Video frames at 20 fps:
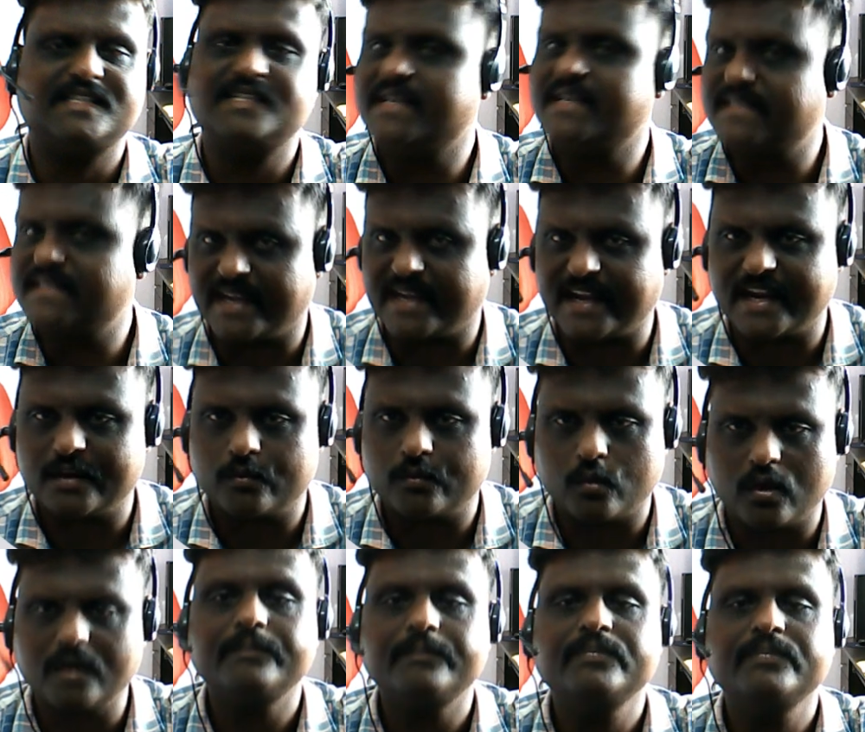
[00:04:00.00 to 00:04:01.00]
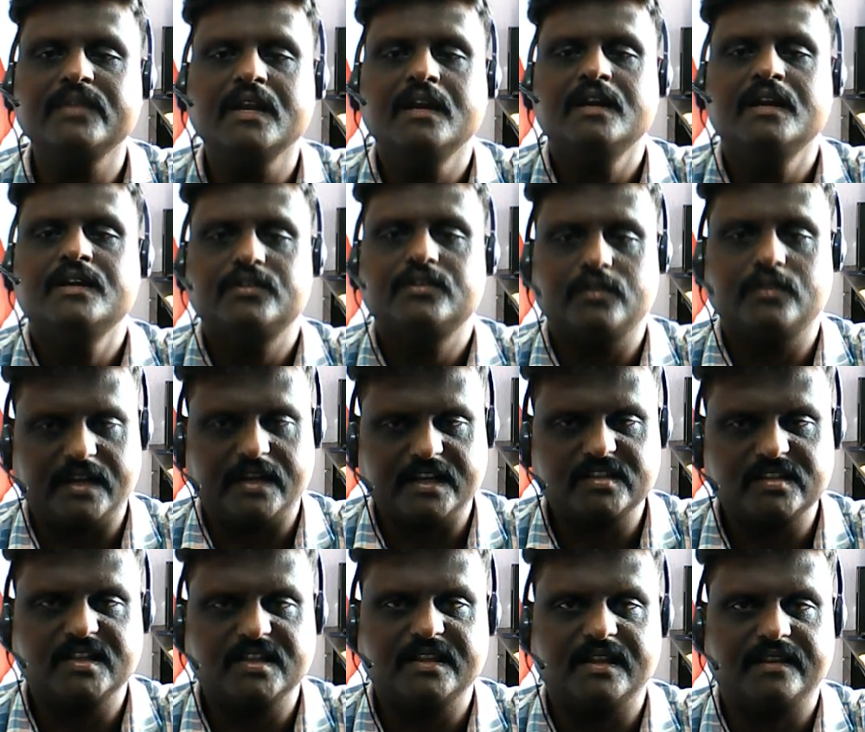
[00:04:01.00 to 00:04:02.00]
the second one. So
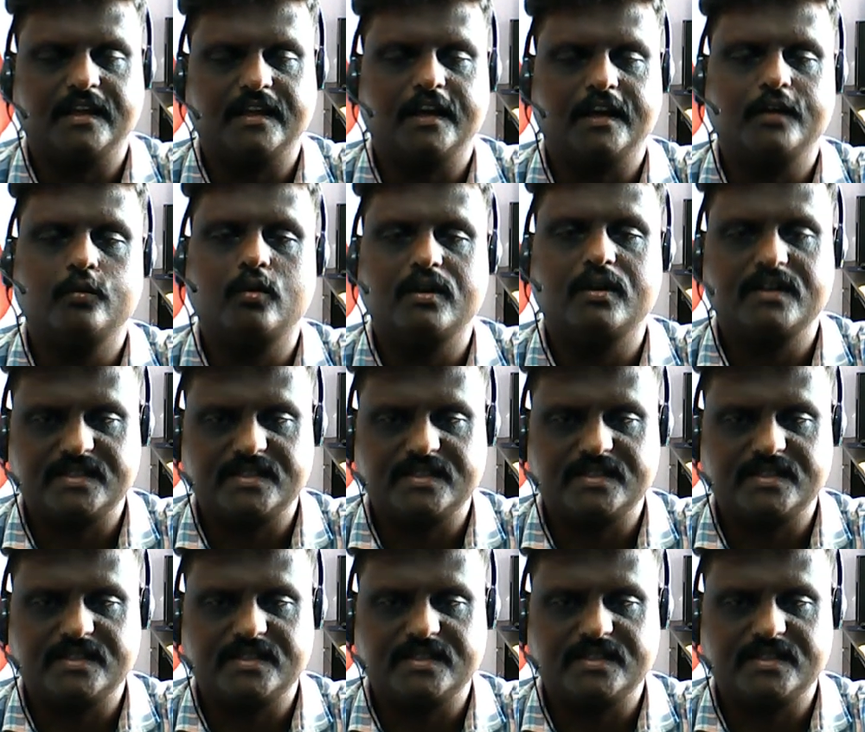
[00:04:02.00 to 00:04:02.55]
next is the third one